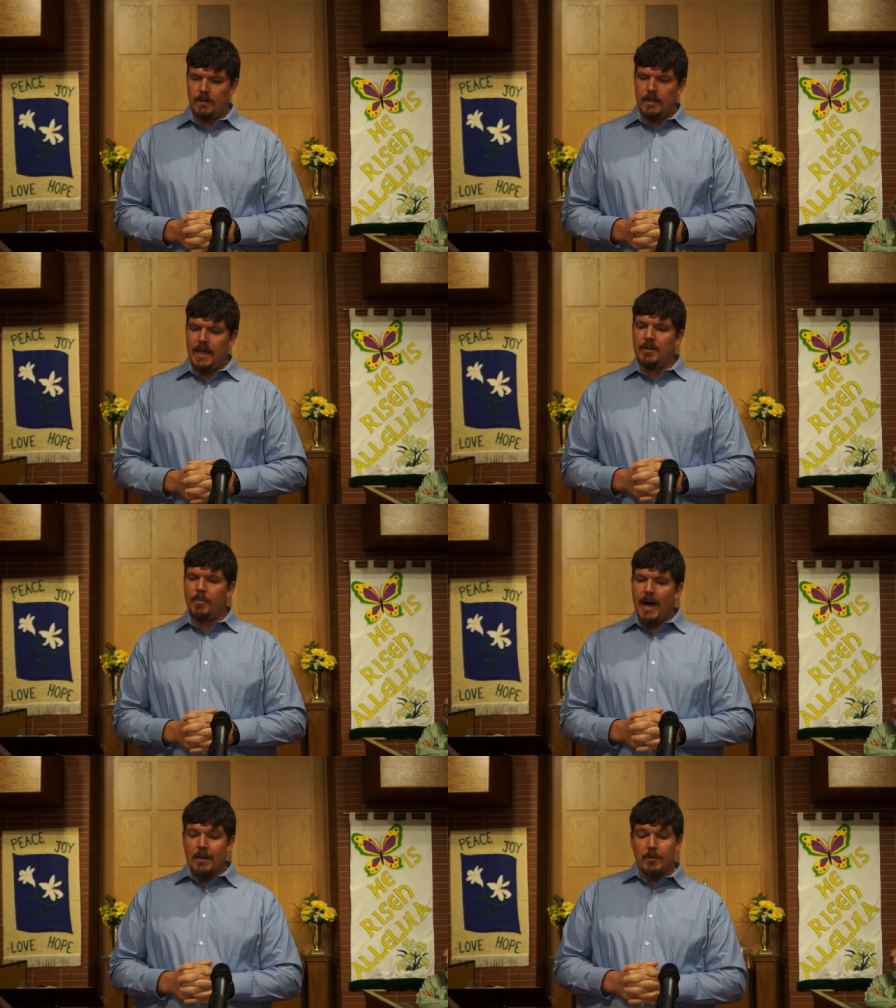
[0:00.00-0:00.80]
In the
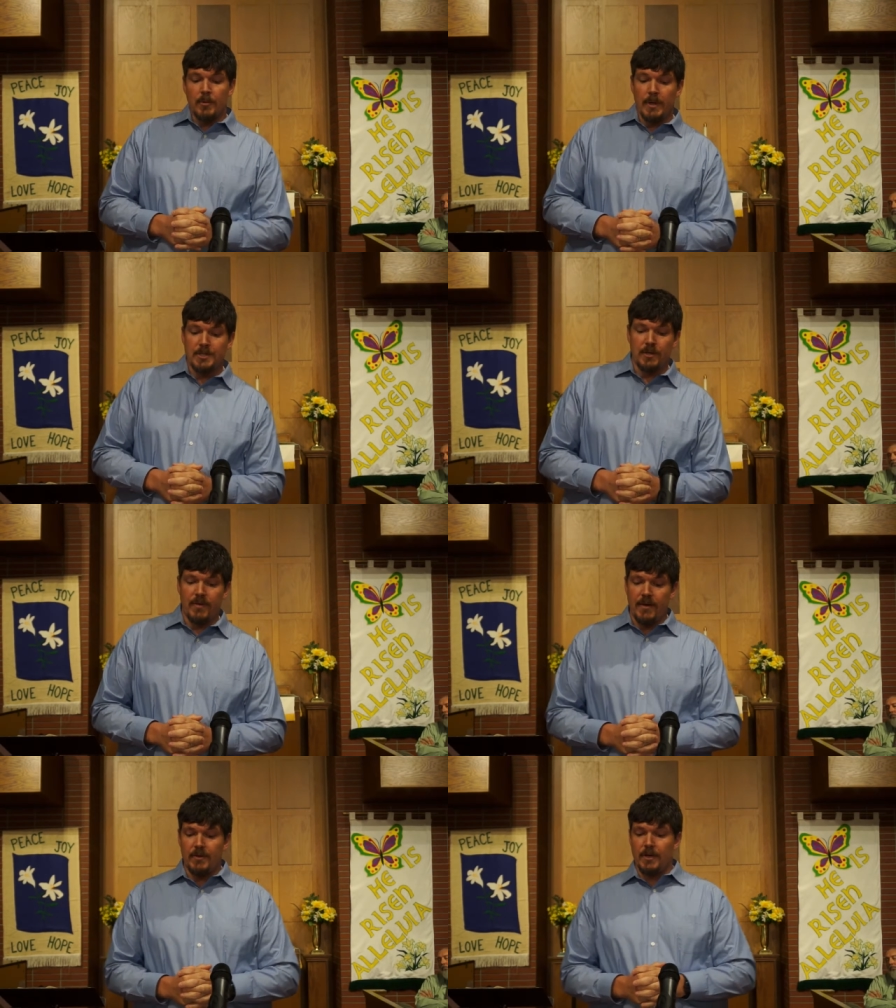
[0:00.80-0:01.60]
Bible, the mention of
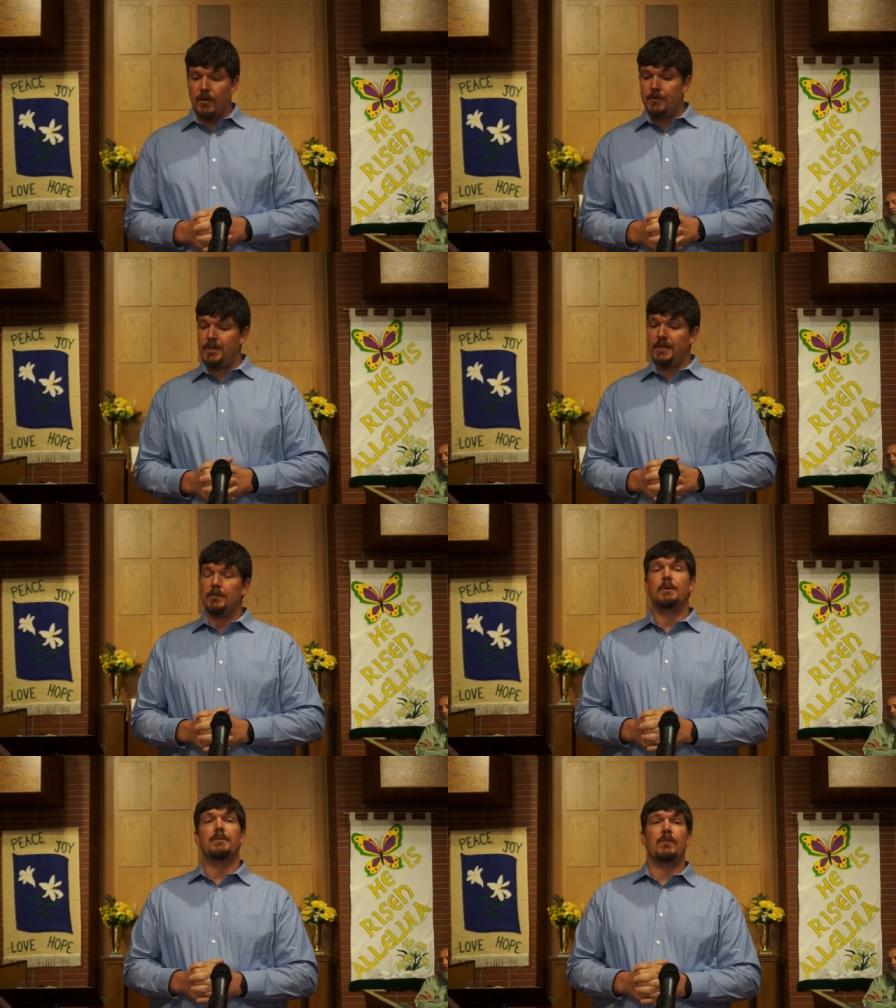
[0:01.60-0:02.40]
heaven and earth
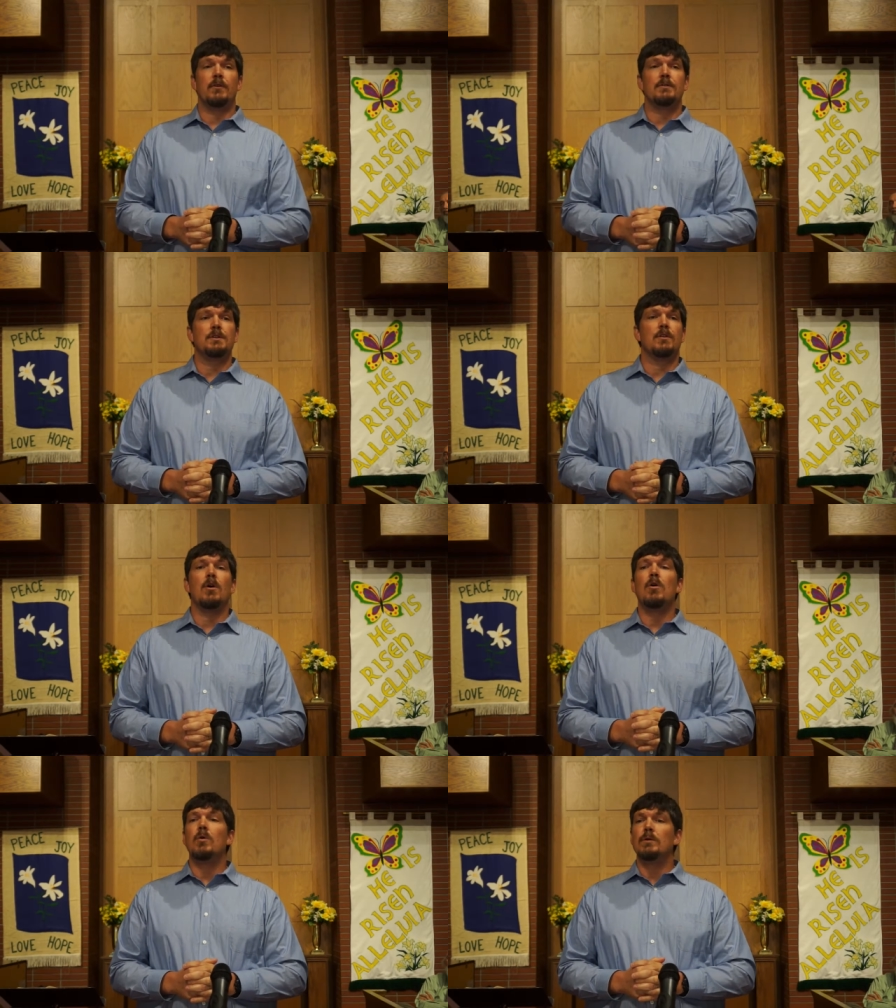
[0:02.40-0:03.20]
generally refers to the
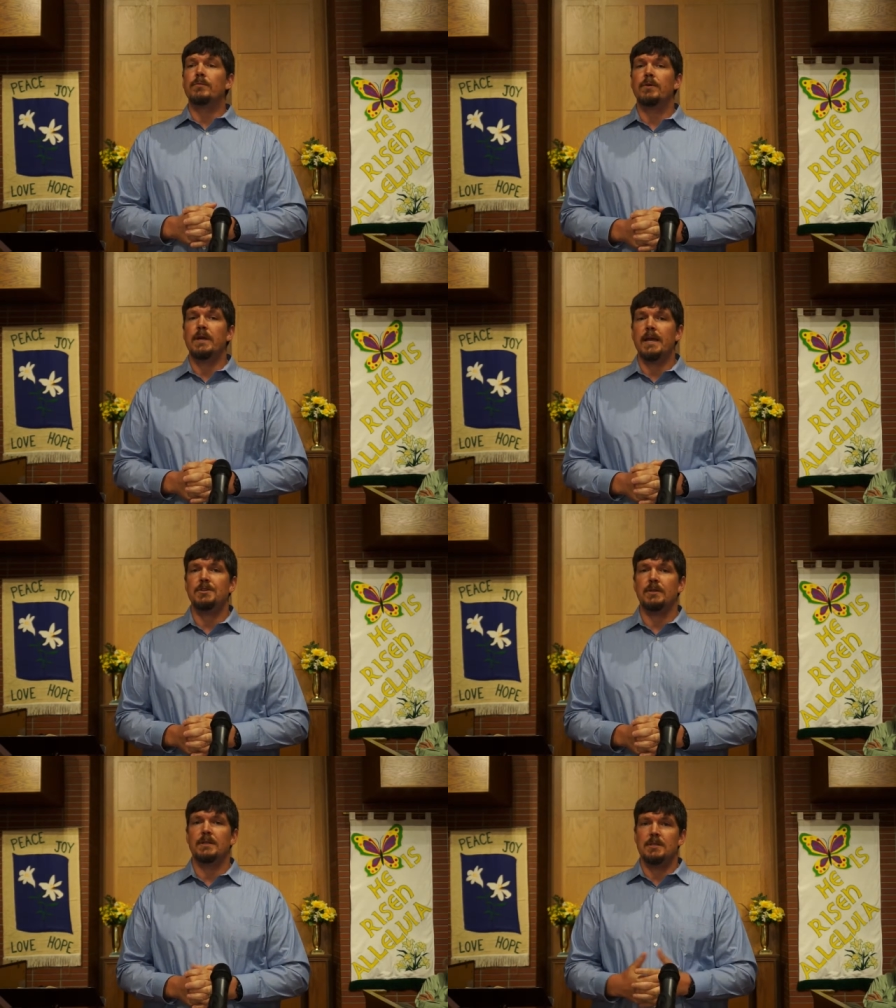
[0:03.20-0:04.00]
whole of
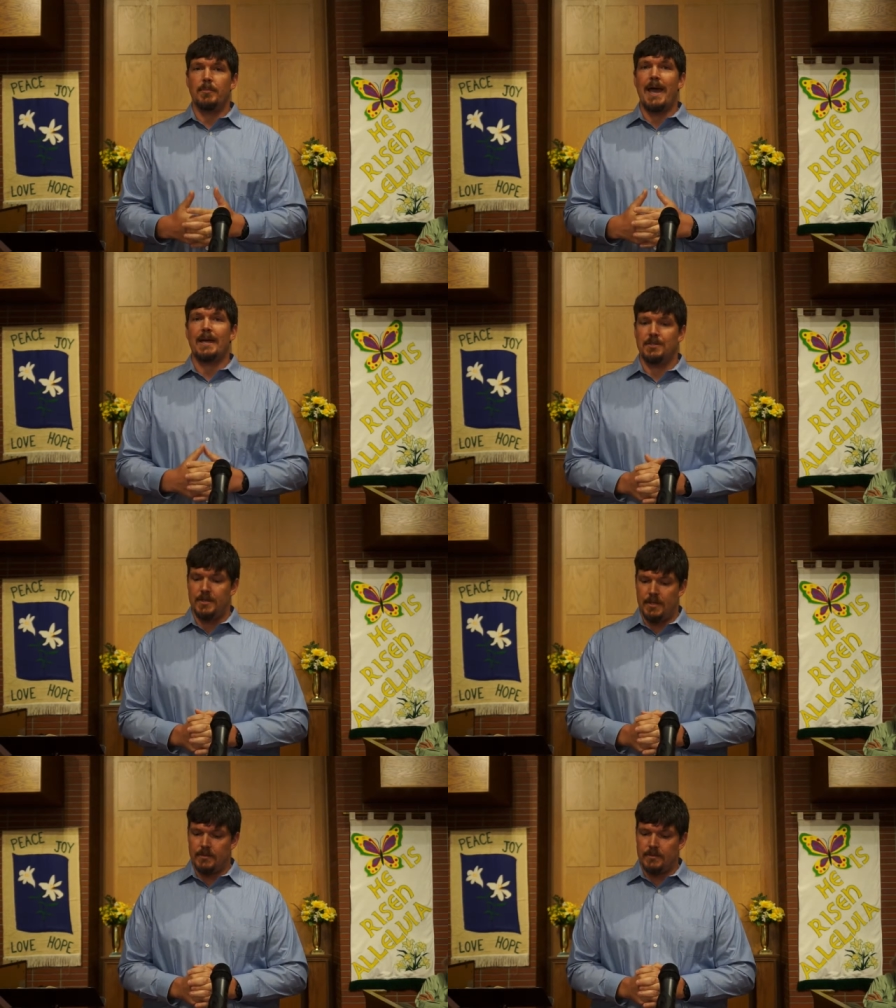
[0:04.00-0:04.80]
creation. It's a package
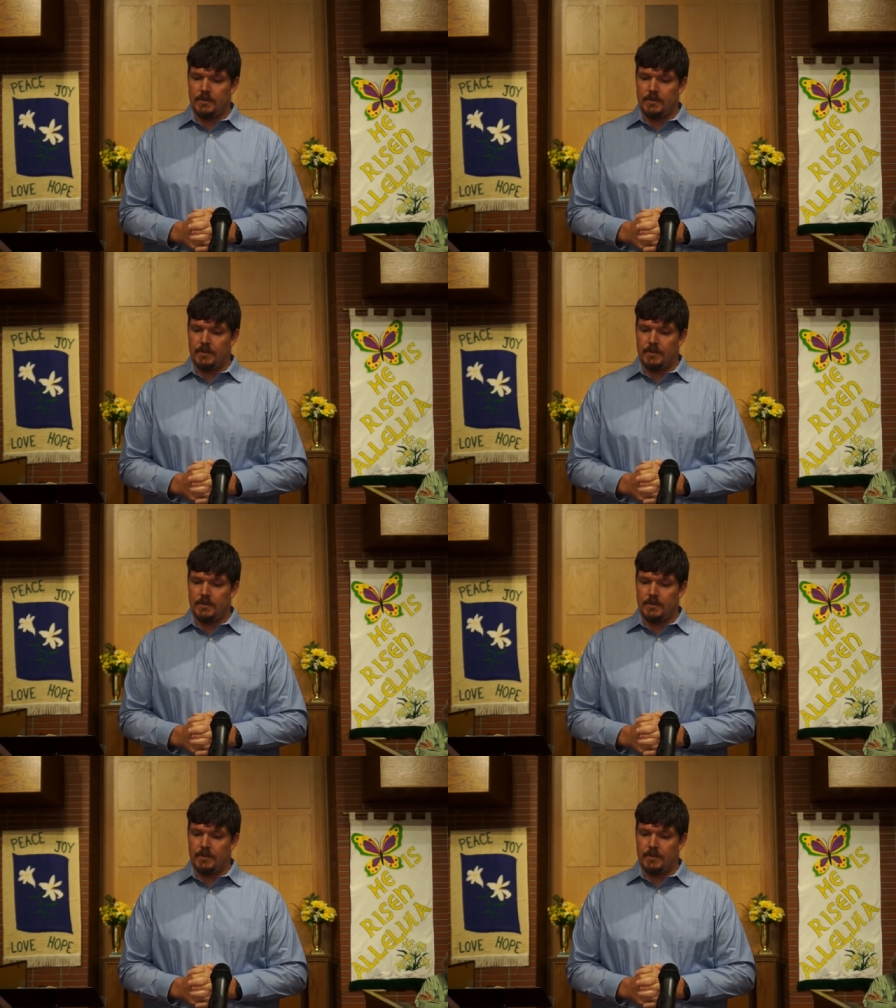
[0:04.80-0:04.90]
deal.